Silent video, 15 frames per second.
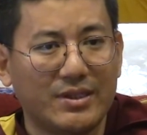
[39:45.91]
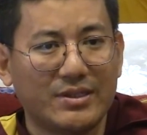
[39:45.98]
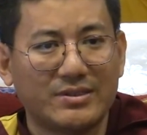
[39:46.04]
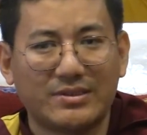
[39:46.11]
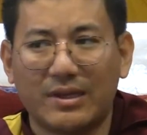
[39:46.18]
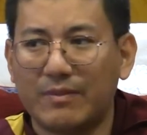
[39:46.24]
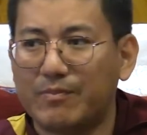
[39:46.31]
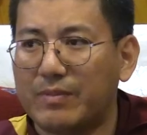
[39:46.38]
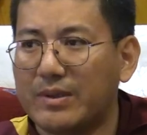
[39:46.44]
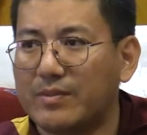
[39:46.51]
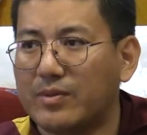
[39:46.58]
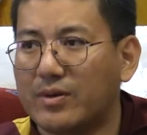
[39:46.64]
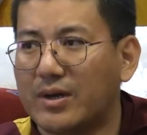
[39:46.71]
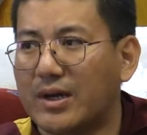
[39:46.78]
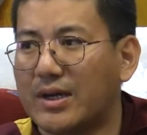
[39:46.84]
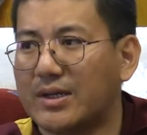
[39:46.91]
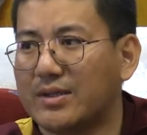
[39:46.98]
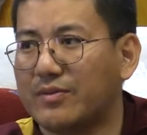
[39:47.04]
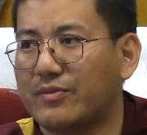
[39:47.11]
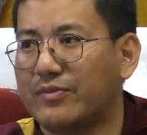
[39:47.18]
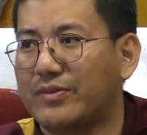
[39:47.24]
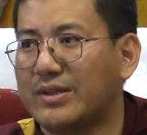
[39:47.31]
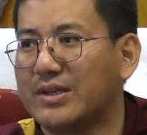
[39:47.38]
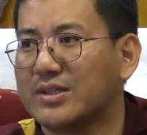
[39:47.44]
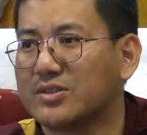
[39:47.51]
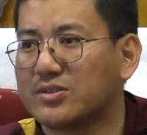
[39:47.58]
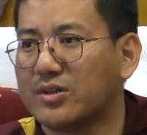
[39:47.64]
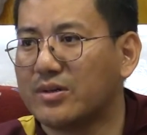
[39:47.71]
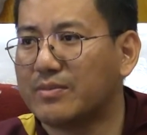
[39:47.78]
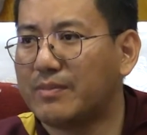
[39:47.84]
Some people are feeling
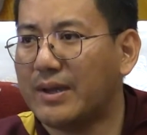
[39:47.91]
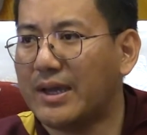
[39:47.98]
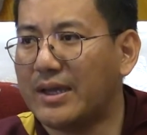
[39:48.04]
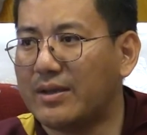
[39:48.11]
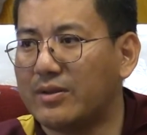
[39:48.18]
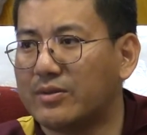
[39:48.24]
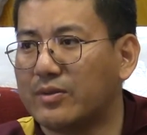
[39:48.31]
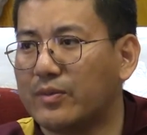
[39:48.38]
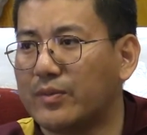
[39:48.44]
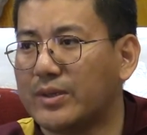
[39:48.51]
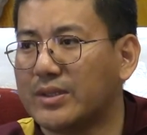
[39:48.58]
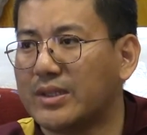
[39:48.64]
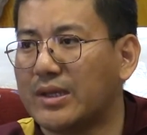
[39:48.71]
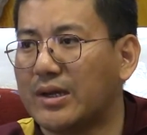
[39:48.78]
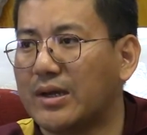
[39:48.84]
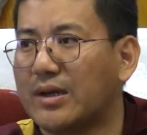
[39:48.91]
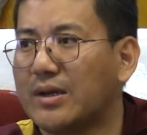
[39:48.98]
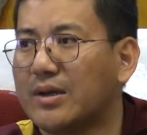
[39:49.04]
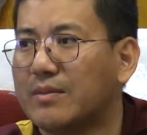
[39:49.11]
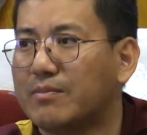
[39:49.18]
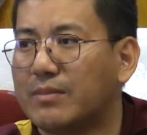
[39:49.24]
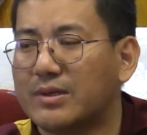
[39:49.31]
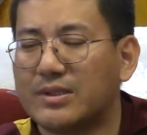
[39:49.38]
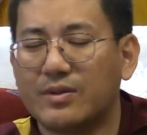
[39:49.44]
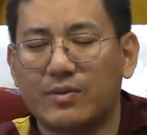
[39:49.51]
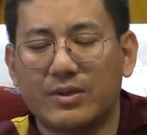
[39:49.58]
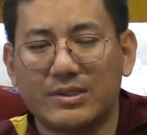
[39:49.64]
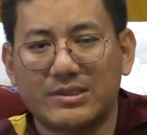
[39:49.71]
so bad, when their mother